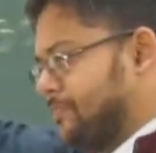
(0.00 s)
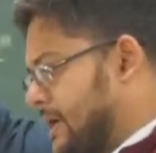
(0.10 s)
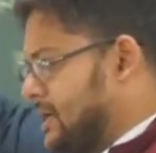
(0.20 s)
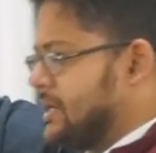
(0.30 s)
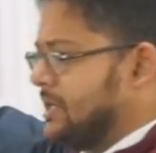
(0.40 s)
of
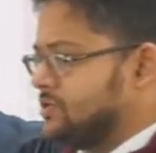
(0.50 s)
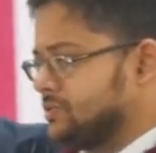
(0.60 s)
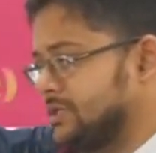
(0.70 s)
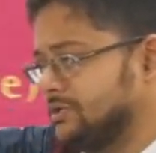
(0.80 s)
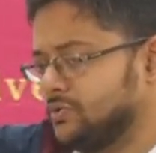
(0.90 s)
pancreatic
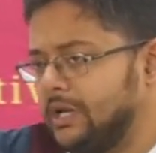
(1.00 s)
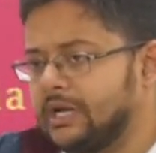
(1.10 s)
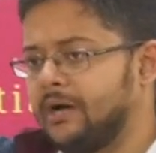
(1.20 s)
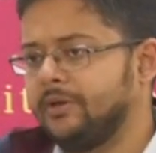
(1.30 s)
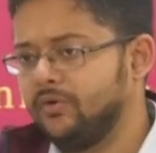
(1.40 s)
juice. This will
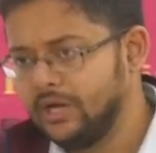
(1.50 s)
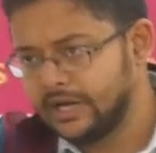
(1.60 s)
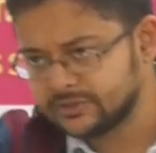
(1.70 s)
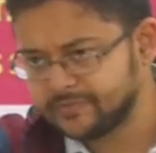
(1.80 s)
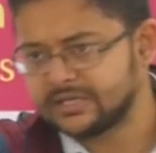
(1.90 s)
come. You will
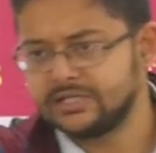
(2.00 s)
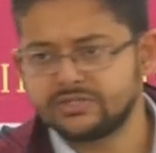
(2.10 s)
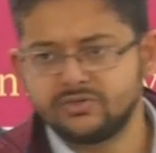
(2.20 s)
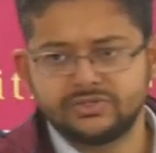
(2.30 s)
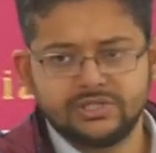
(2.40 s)
expect
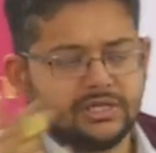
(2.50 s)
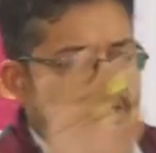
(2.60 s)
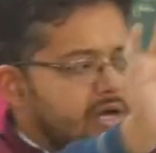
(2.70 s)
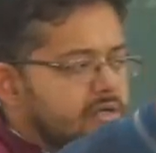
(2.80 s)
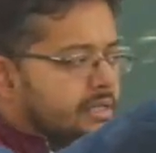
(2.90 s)
this question
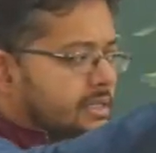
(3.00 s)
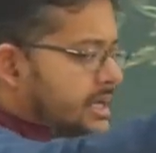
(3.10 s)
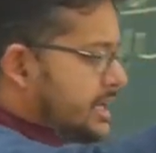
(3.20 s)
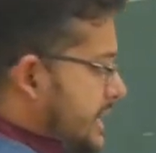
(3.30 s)
in the